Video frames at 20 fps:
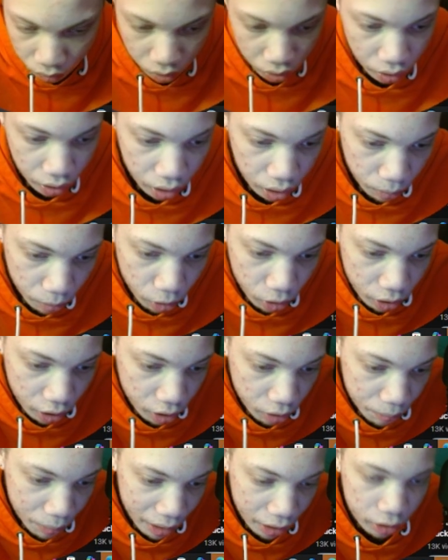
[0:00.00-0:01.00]
And I'm going to go
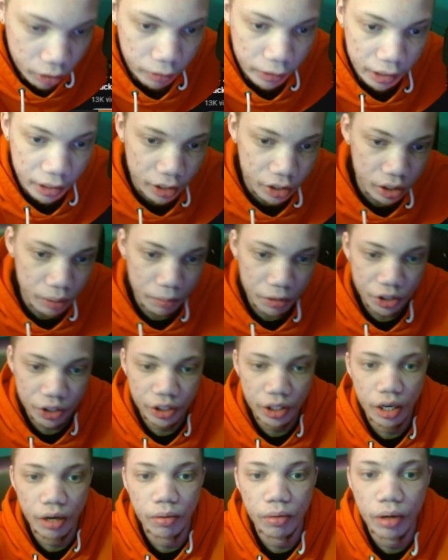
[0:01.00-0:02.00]
back over there. So
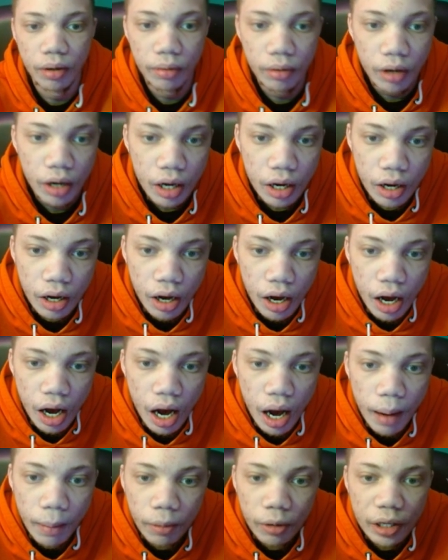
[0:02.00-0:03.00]

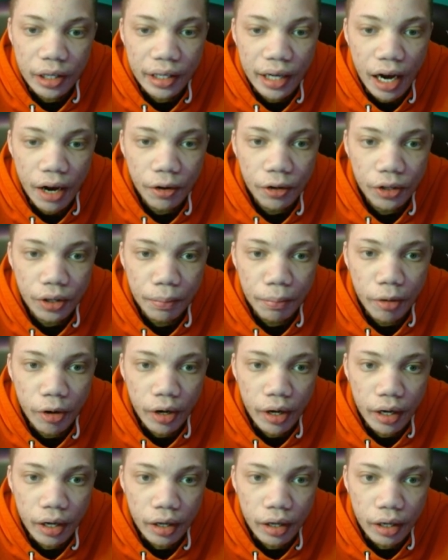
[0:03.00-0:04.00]
I'm going to now go to
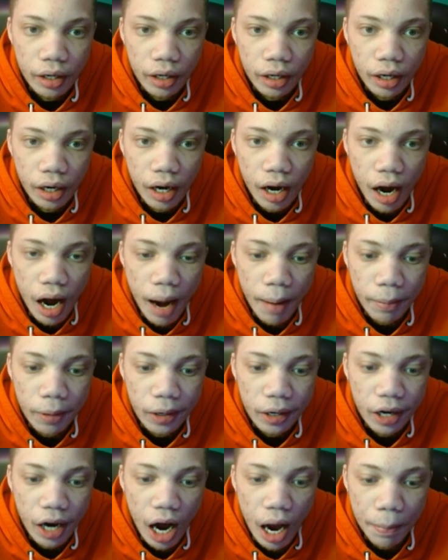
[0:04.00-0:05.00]
more. I'm going to
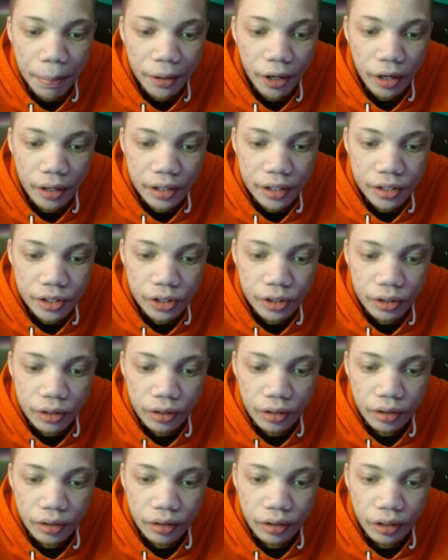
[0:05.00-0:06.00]
copy all this.
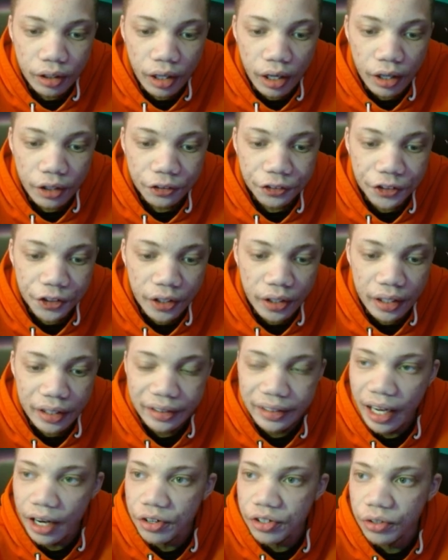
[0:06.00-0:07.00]

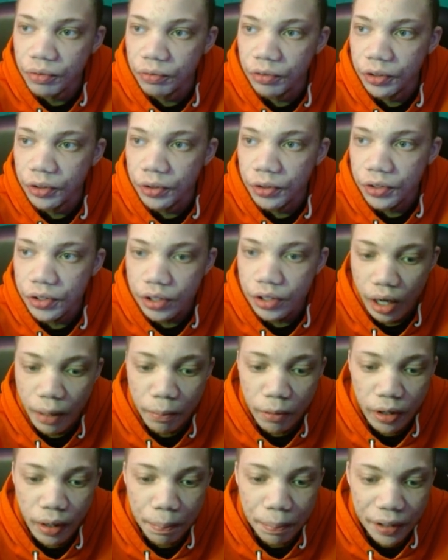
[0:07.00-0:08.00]
300,000 views. I'm
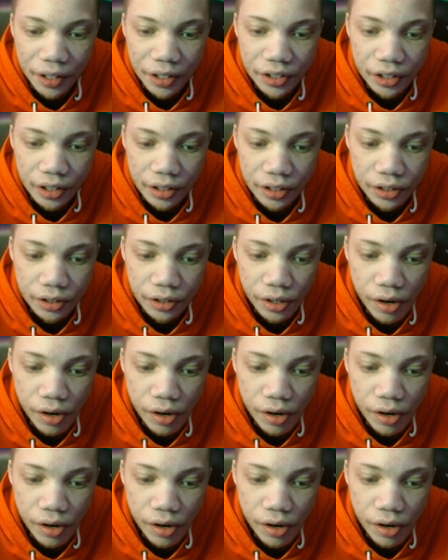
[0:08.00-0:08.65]
going to paste this.